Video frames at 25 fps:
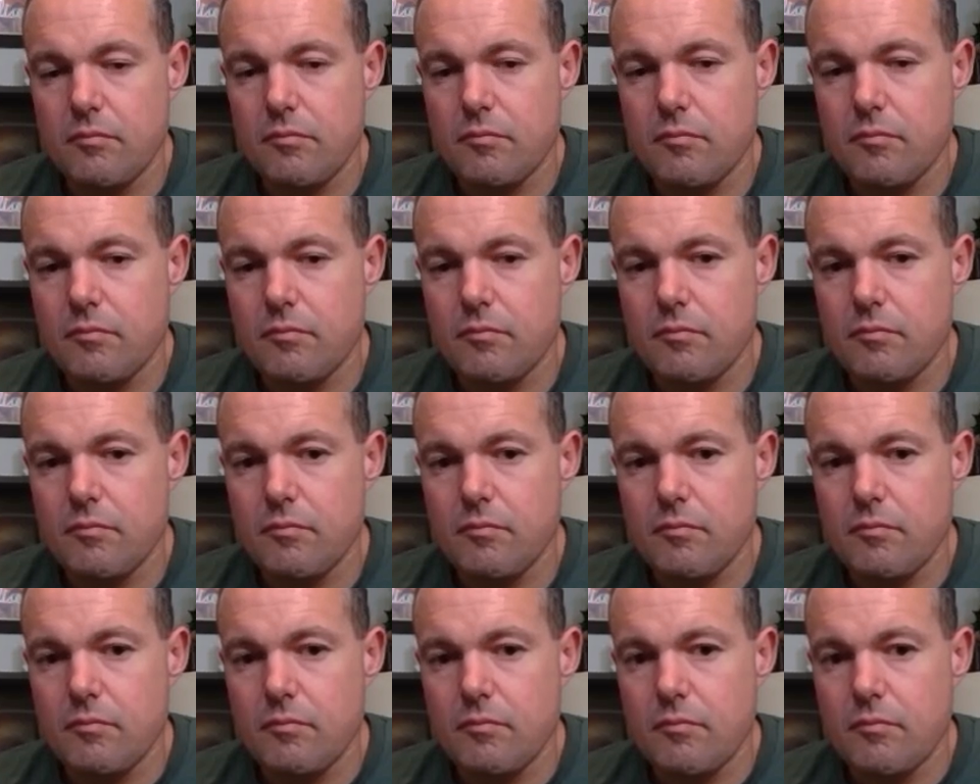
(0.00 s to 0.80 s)

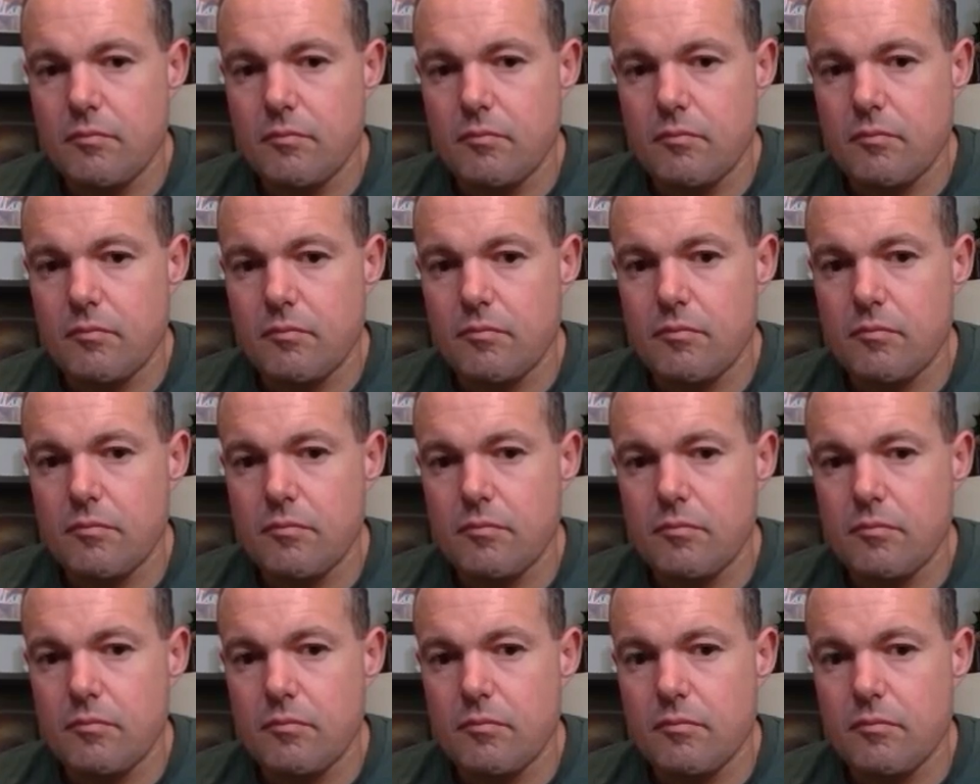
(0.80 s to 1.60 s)

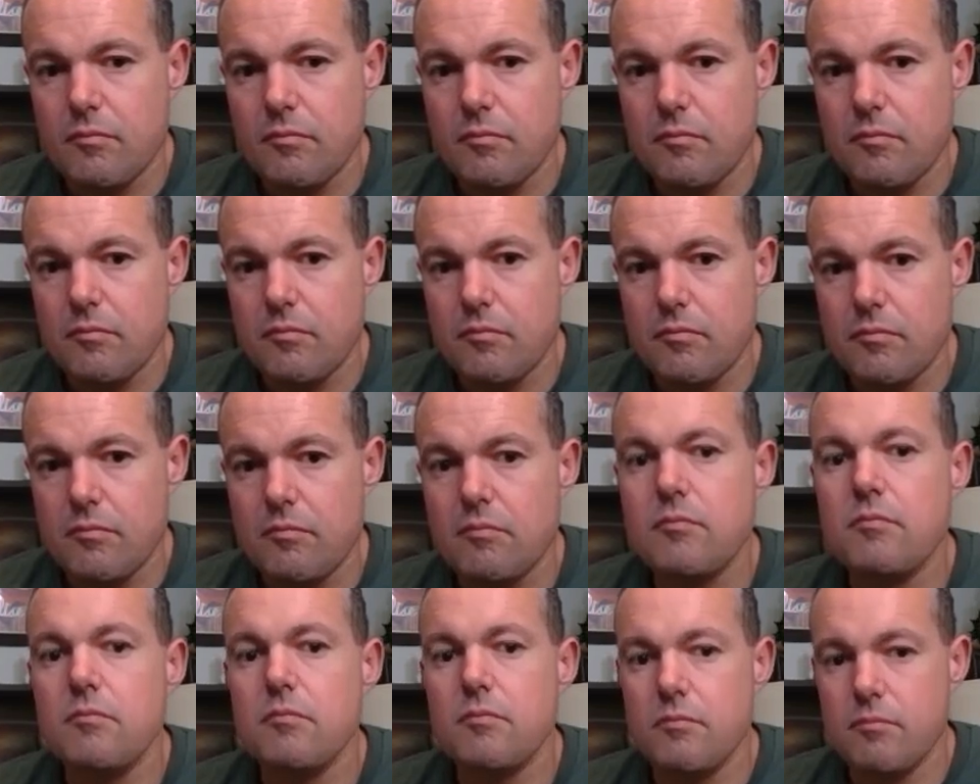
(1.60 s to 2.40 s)

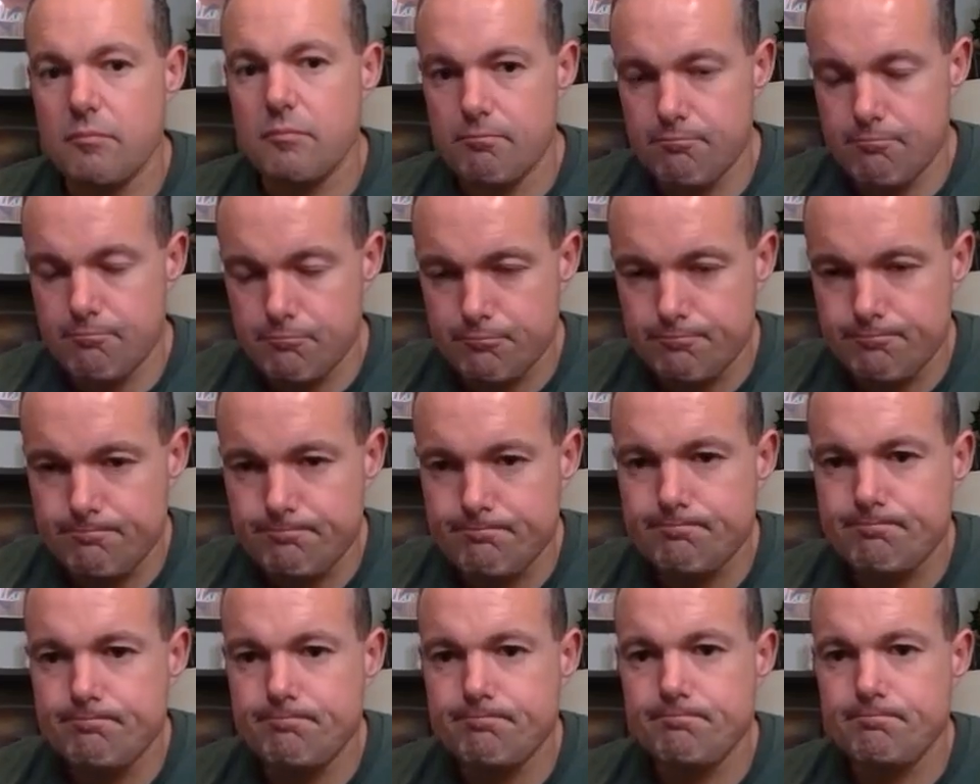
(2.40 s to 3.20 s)

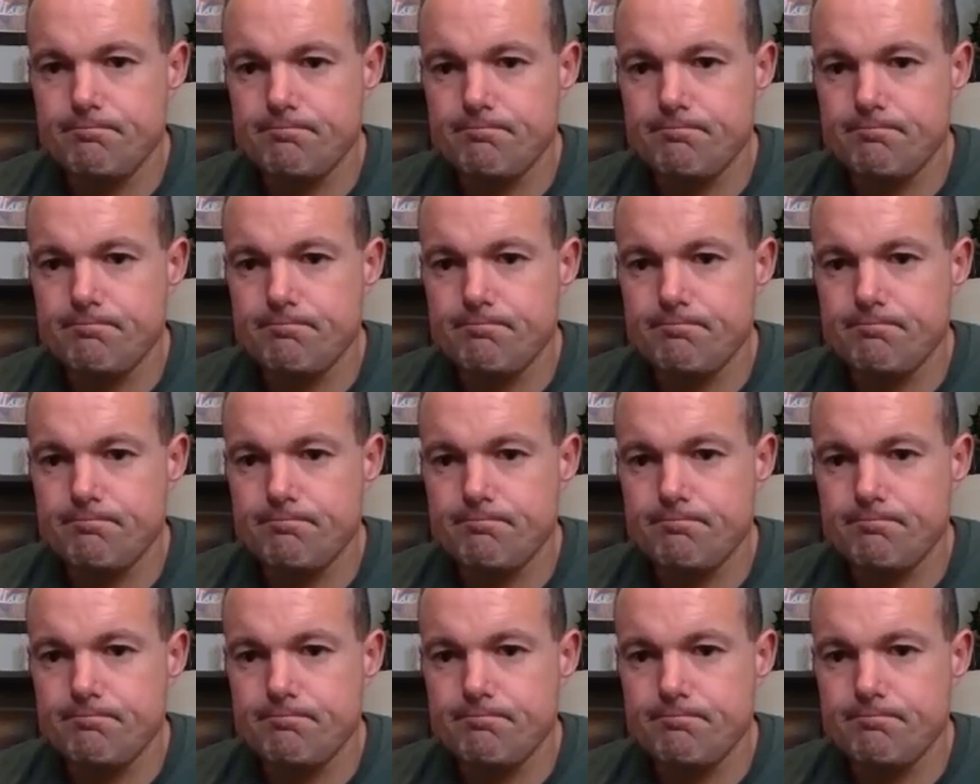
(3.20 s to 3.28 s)
[no speech]